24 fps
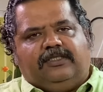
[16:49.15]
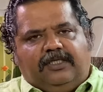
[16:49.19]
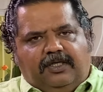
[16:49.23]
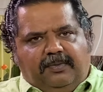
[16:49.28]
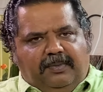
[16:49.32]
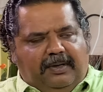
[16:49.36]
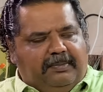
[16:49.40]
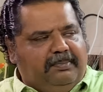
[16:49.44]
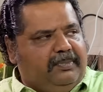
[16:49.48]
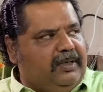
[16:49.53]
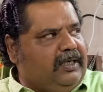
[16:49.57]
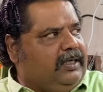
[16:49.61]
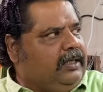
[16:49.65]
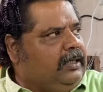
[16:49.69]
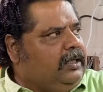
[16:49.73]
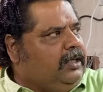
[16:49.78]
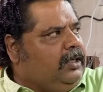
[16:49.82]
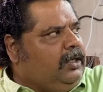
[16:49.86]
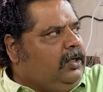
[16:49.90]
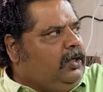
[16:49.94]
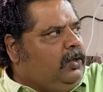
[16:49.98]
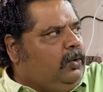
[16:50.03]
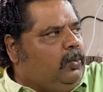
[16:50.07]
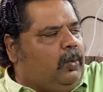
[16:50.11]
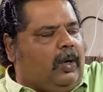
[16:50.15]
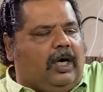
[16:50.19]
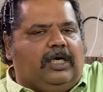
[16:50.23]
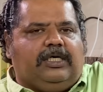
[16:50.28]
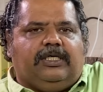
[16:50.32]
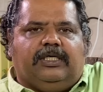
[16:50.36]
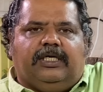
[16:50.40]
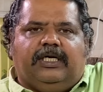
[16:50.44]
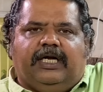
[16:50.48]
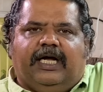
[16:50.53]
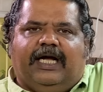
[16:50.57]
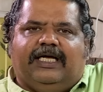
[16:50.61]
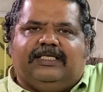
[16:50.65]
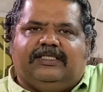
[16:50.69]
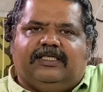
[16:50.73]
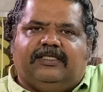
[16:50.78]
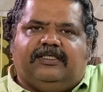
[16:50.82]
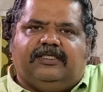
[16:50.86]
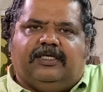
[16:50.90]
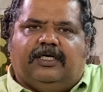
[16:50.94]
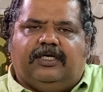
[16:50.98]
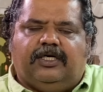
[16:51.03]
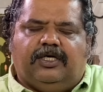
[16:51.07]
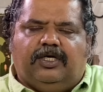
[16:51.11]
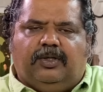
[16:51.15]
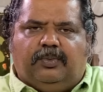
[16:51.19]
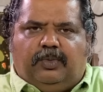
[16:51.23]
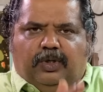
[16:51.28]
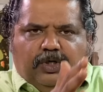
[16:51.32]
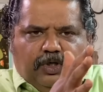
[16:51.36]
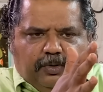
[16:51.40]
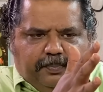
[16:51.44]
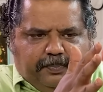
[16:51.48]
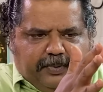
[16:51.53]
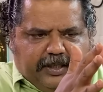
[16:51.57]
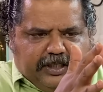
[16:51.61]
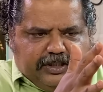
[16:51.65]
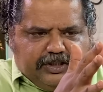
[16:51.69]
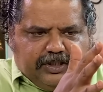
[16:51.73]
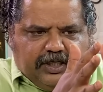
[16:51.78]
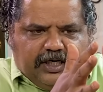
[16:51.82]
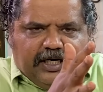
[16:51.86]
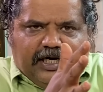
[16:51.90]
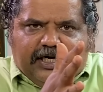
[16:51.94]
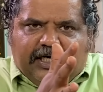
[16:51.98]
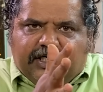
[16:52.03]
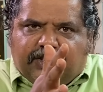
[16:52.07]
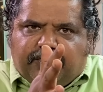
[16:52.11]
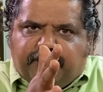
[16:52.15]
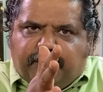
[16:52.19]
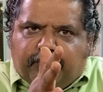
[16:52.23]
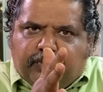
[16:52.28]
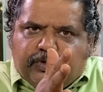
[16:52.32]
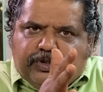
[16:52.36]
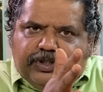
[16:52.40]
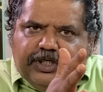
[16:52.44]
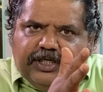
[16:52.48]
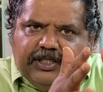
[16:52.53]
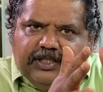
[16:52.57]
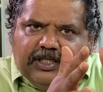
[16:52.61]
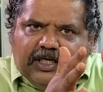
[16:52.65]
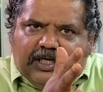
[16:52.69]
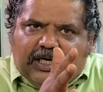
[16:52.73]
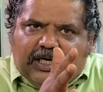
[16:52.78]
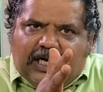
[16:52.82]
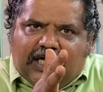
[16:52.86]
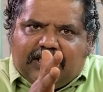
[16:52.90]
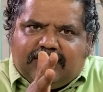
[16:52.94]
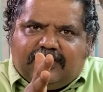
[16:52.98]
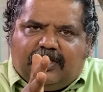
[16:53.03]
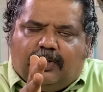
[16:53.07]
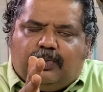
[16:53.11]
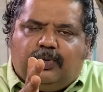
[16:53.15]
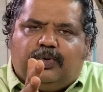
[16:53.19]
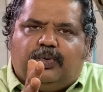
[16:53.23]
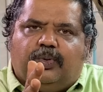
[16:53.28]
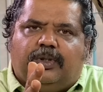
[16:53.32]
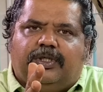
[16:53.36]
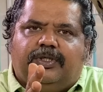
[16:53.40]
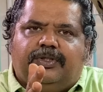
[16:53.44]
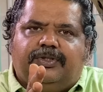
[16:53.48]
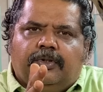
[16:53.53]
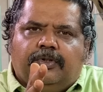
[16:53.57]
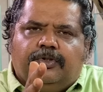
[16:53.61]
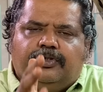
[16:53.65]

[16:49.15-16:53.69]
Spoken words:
Remember, water has a certain amount of pressure and it's pushing the glass outwards.